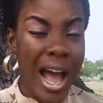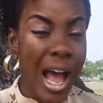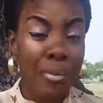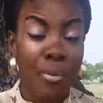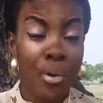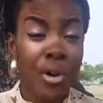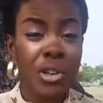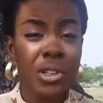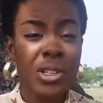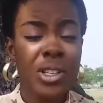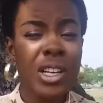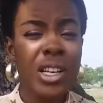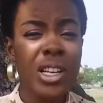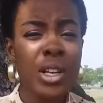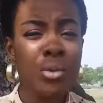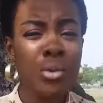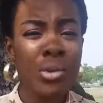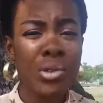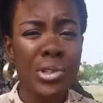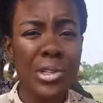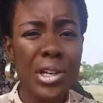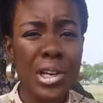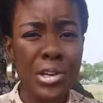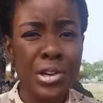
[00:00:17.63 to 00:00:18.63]
I personally
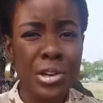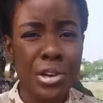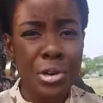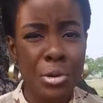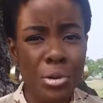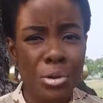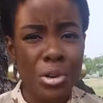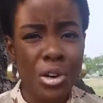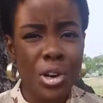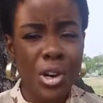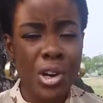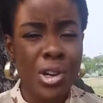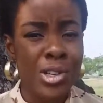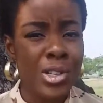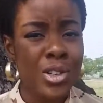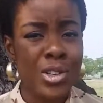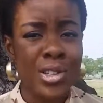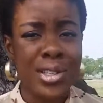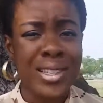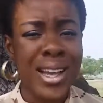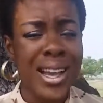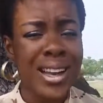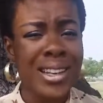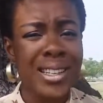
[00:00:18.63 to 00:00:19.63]
will say no, because
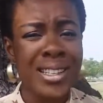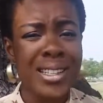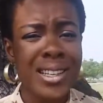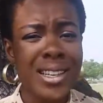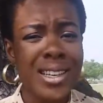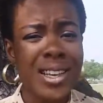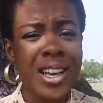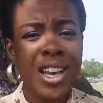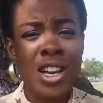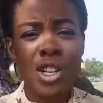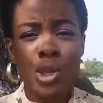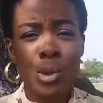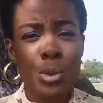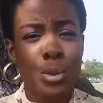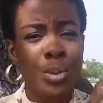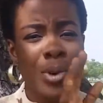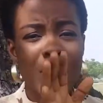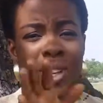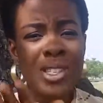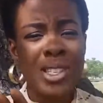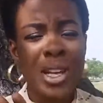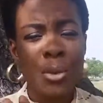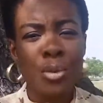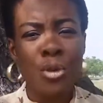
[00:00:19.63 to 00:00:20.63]
your sanity should be
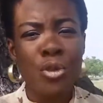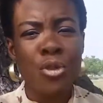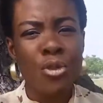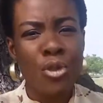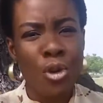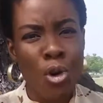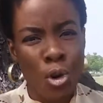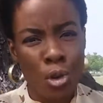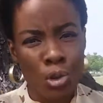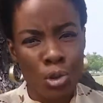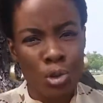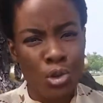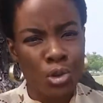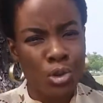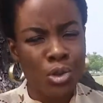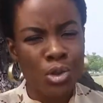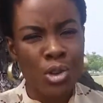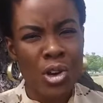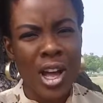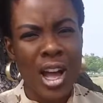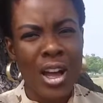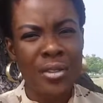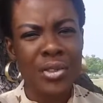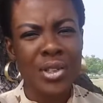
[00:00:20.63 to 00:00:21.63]
placed above all. You do
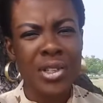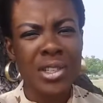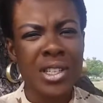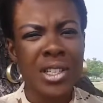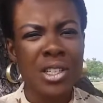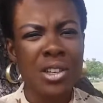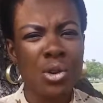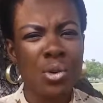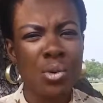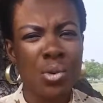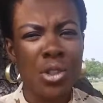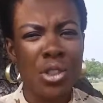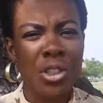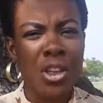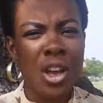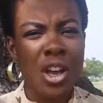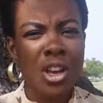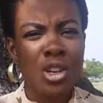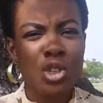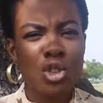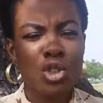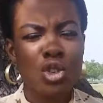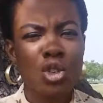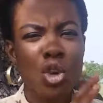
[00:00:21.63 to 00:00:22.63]
not have to deal with
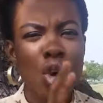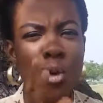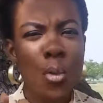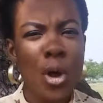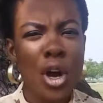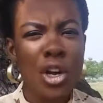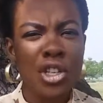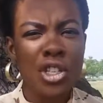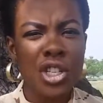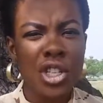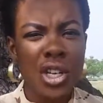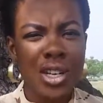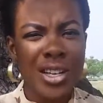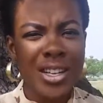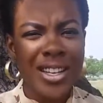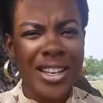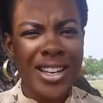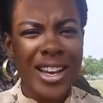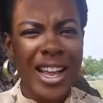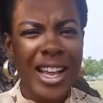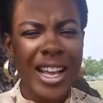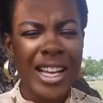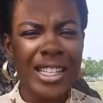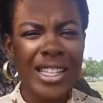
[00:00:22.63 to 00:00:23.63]
so much
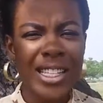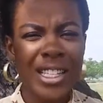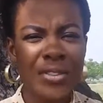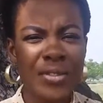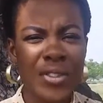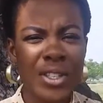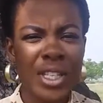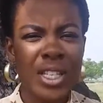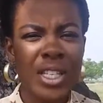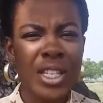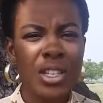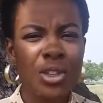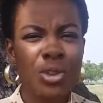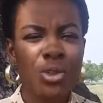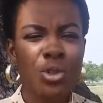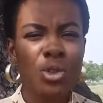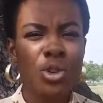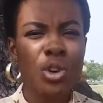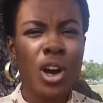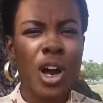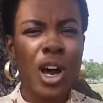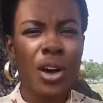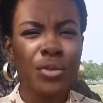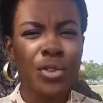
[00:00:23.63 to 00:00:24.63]
negativity. You do
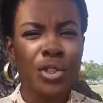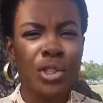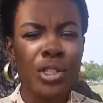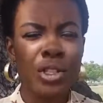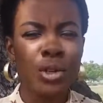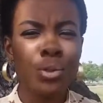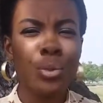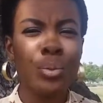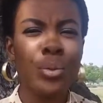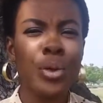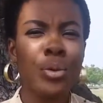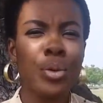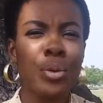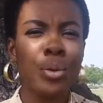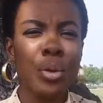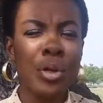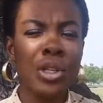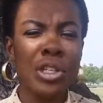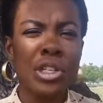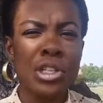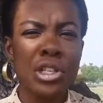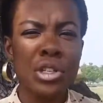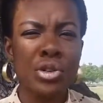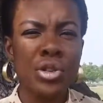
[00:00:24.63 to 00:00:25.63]
not have to deal with people
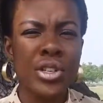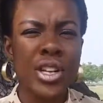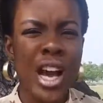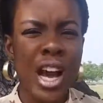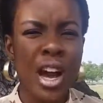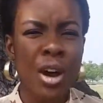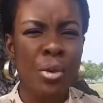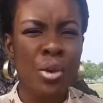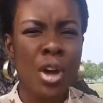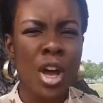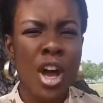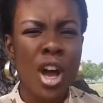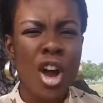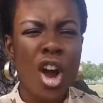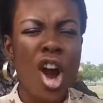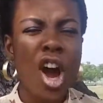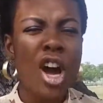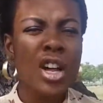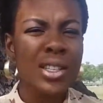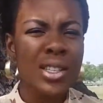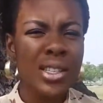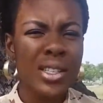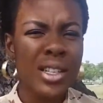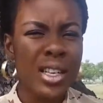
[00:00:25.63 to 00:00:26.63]
putting you down
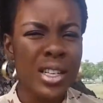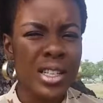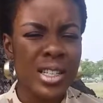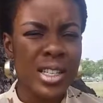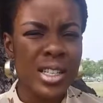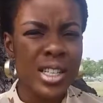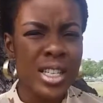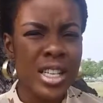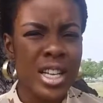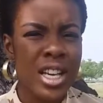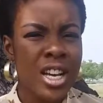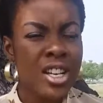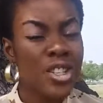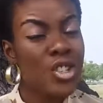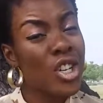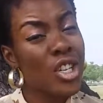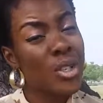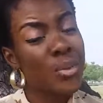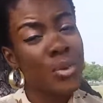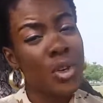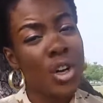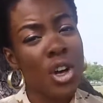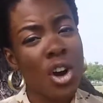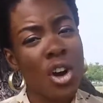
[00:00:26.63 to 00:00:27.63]
constantly
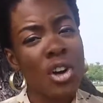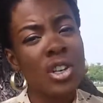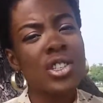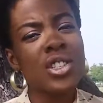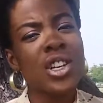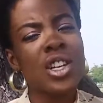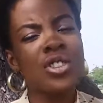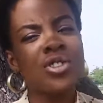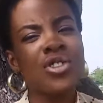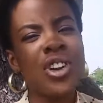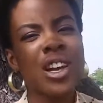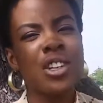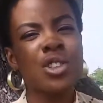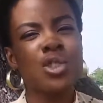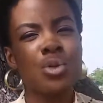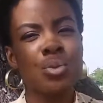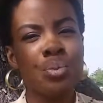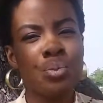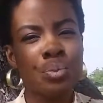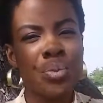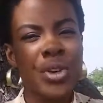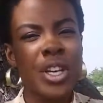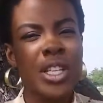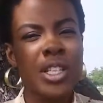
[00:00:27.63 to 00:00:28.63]
just because you're trying to
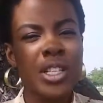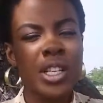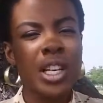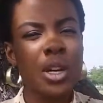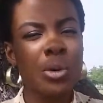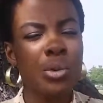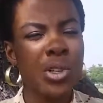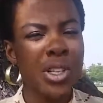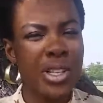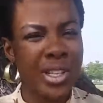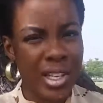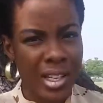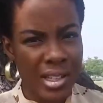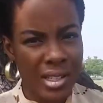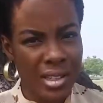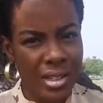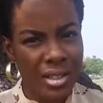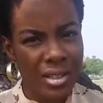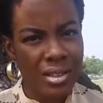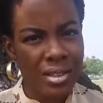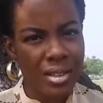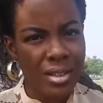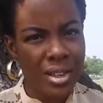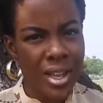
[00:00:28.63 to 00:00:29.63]
beat
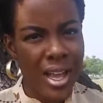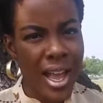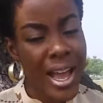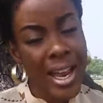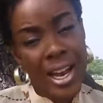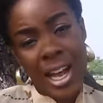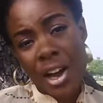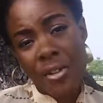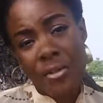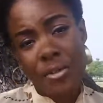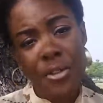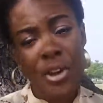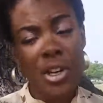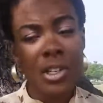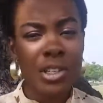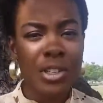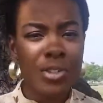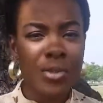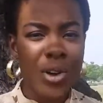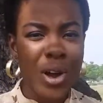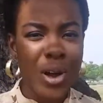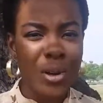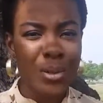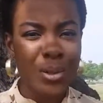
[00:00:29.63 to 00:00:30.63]
loneliness and have
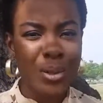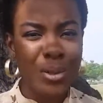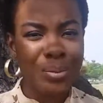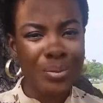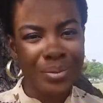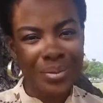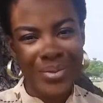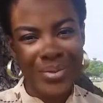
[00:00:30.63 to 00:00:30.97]
friends around.